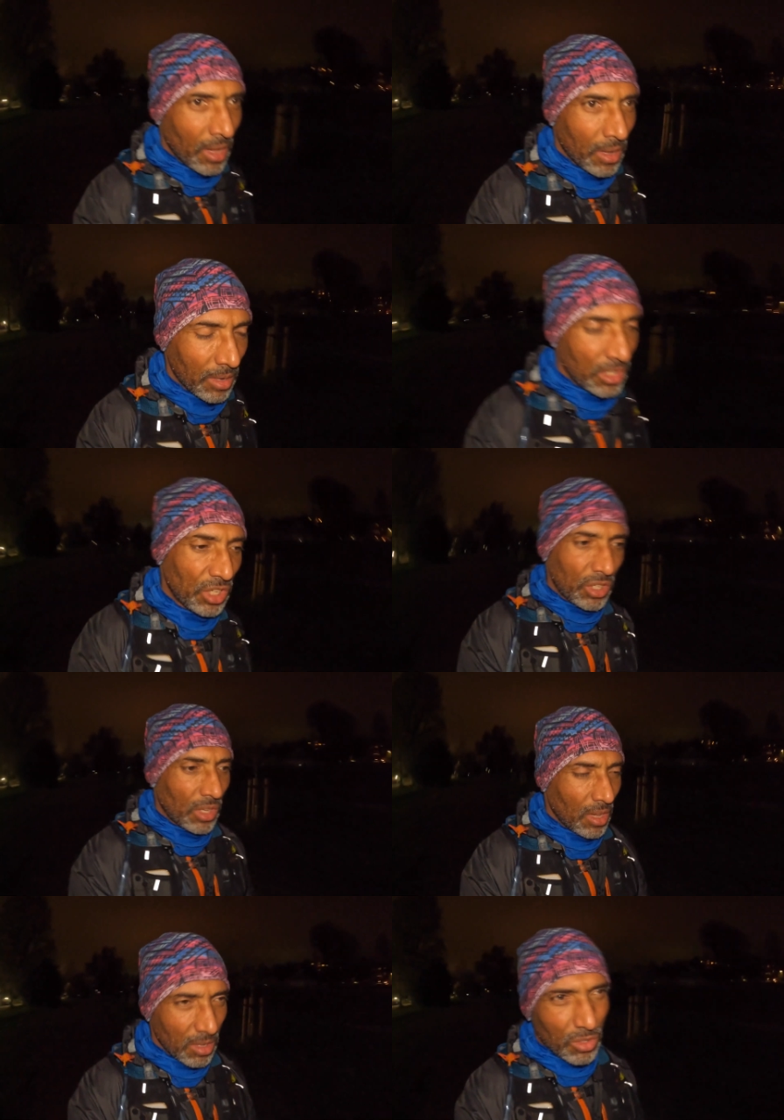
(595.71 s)
which is
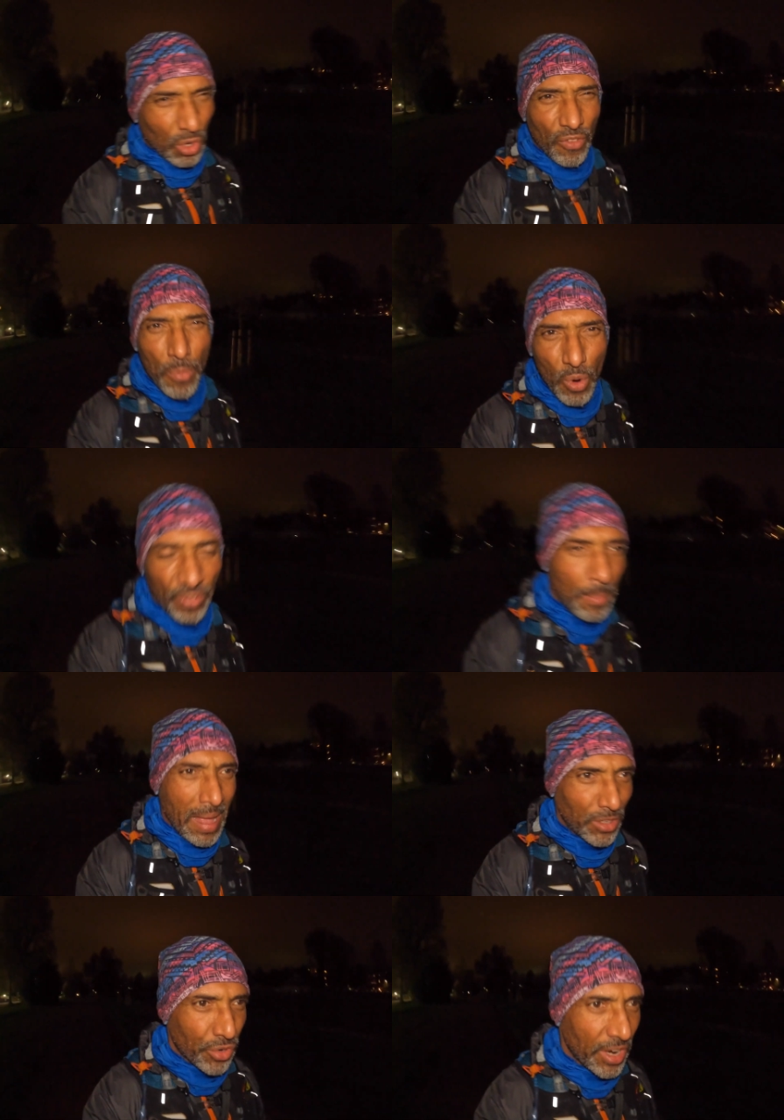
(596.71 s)
sort of more of a
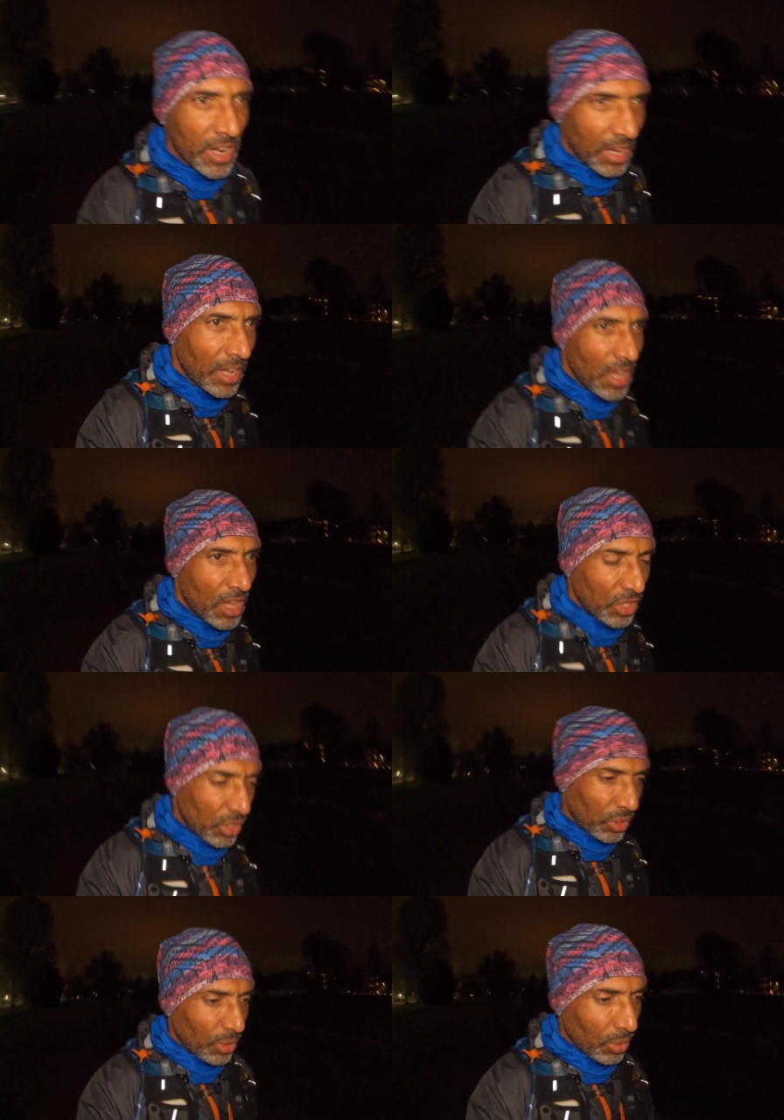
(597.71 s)
mantra,
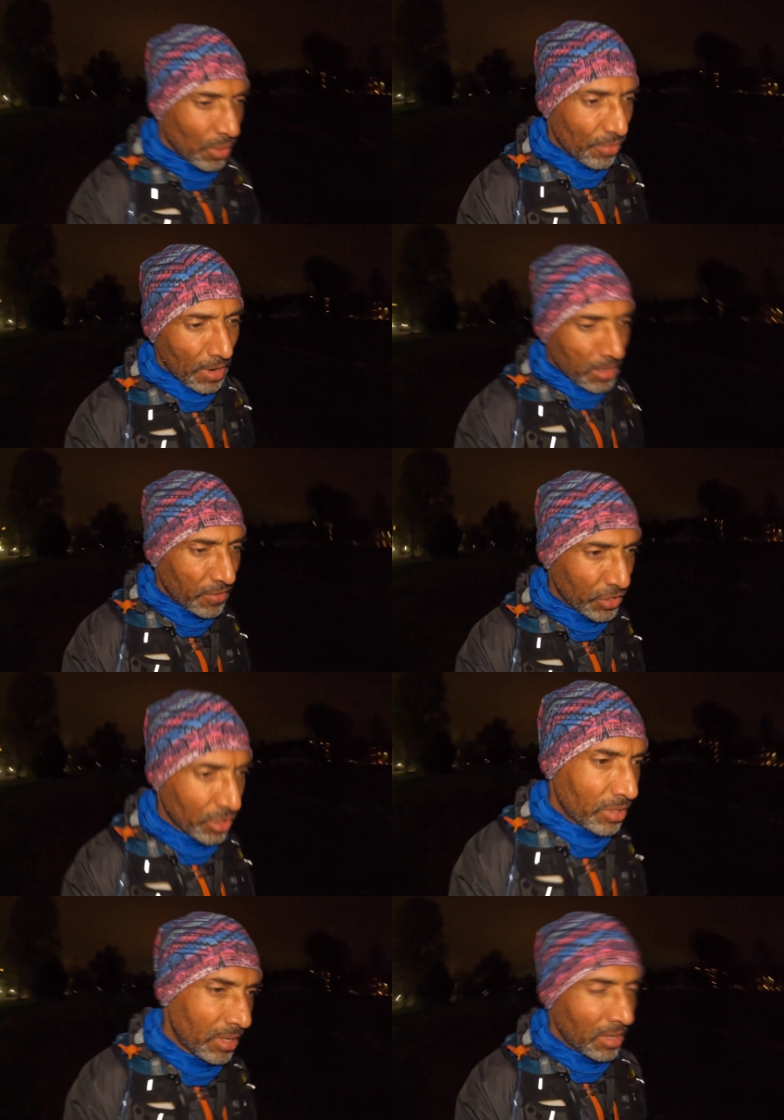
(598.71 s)
to Run Division.